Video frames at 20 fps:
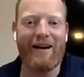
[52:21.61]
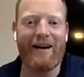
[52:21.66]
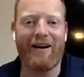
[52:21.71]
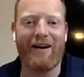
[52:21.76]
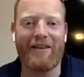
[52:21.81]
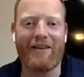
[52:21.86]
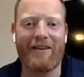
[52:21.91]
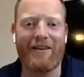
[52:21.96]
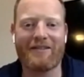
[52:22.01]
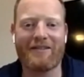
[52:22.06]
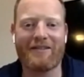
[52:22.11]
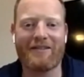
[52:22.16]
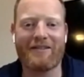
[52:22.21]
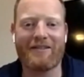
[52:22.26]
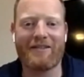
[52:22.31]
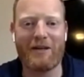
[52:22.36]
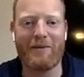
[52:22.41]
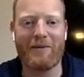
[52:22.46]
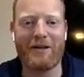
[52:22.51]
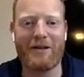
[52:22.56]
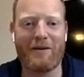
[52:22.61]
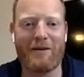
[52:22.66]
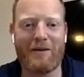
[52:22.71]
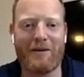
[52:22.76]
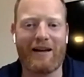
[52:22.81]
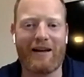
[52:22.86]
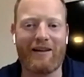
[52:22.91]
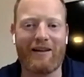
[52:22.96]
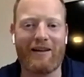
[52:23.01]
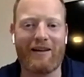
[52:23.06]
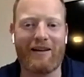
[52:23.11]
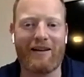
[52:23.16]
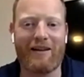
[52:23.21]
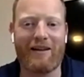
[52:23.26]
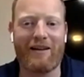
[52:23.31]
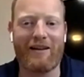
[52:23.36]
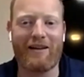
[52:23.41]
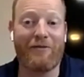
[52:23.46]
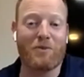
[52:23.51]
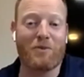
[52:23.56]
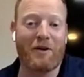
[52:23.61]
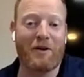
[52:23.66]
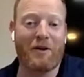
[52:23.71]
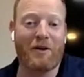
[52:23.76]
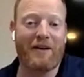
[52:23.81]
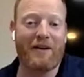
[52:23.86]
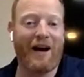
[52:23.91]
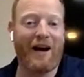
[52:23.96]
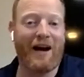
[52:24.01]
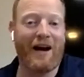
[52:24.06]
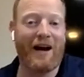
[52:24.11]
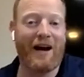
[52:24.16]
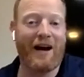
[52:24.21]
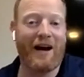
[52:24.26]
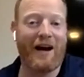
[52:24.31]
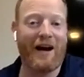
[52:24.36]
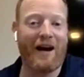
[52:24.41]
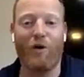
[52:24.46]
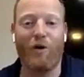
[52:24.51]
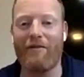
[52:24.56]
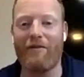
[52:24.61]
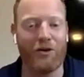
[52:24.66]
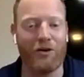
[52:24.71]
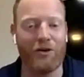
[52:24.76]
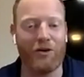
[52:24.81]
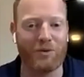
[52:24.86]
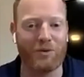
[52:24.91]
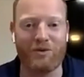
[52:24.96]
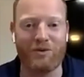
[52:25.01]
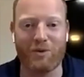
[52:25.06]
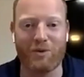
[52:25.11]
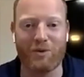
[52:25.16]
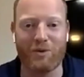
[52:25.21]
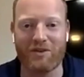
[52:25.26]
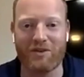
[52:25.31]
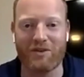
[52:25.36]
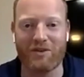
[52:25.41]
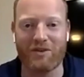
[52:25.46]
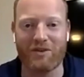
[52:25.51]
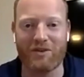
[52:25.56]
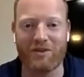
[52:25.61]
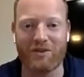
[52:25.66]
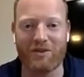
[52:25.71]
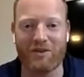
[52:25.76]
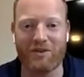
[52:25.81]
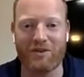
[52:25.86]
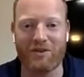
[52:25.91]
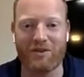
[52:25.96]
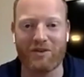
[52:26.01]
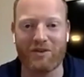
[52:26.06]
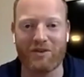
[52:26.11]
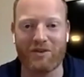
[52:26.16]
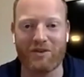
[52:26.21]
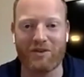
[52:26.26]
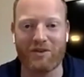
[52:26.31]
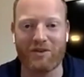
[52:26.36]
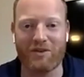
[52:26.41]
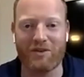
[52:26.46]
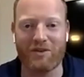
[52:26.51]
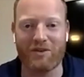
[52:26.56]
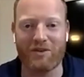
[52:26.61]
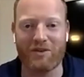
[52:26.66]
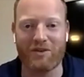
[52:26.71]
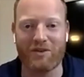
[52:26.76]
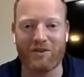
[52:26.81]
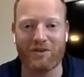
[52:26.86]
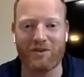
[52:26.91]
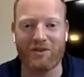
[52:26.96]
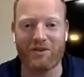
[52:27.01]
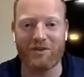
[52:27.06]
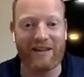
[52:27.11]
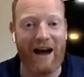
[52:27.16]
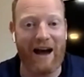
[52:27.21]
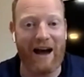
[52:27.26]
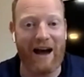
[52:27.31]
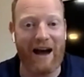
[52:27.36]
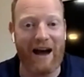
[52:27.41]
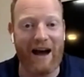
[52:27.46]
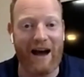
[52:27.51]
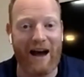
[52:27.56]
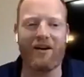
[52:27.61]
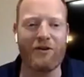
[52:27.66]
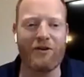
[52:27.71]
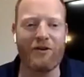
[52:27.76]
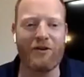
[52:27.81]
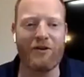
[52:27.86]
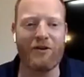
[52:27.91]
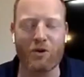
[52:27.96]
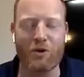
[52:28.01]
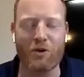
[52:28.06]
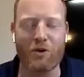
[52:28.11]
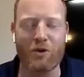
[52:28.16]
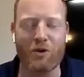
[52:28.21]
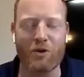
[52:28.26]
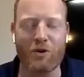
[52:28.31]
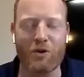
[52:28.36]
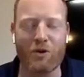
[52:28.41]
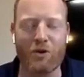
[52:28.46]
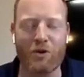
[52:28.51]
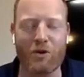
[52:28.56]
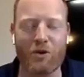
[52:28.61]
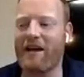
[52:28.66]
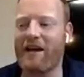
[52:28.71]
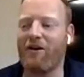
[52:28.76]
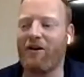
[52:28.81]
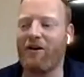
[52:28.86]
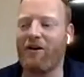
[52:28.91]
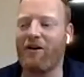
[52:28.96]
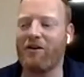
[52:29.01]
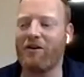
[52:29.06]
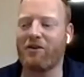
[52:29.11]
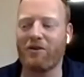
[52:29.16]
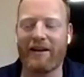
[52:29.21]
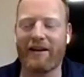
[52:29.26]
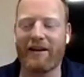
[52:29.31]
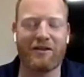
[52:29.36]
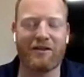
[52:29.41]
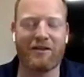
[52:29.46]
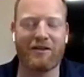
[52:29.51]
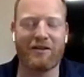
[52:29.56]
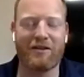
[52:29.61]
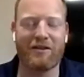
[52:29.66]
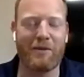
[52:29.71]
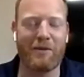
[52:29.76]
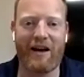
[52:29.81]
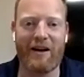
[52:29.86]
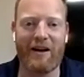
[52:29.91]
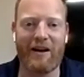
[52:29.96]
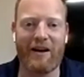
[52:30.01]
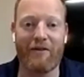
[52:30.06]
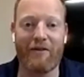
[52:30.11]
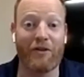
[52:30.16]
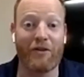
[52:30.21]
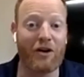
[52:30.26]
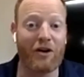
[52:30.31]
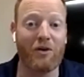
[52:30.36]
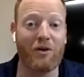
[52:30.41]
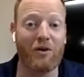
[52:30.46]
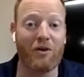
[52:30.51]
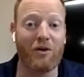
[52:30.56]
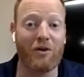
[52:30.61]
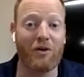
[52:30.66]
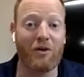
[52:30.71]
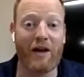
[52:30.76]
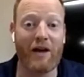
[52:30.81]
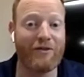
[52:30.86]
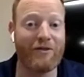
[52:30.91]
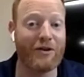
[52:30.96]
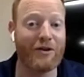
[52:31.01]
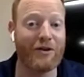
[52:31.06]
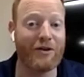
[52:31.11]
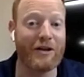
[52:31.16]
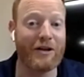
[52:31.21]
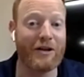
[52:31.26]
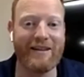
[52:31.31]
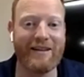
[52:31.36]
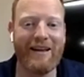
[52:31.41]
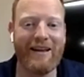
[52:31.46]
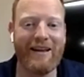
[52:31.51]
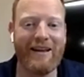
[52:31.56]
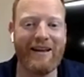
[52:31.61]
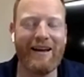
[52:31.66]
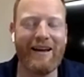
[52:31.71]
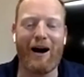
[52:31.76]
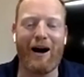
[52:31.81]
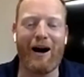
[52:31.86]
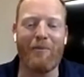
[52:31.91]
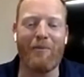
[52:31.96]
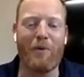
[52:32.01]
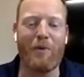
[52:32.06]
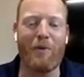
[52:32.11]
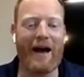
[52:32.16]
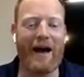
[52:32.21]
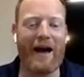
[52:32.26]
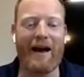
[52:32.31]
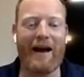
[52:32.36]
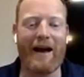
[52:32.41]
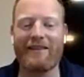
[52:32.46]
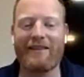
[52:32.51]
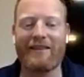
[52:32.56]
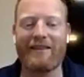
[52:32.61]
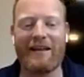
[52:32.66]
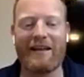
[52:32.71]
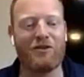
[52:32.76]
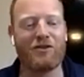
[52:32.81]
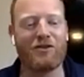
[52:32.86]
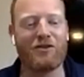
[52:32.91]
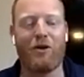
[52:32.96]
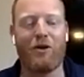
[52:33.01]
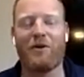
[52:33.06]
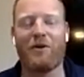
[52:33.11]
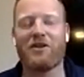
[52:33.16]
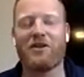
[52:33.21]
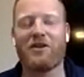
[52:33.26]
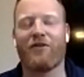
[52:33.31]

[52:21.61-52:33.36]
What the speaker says: That's www.lifeofachurchplanner.com. We'll have all those resources linked out, as well as future webinars and also links to be able to sign up for the collab if you're interested.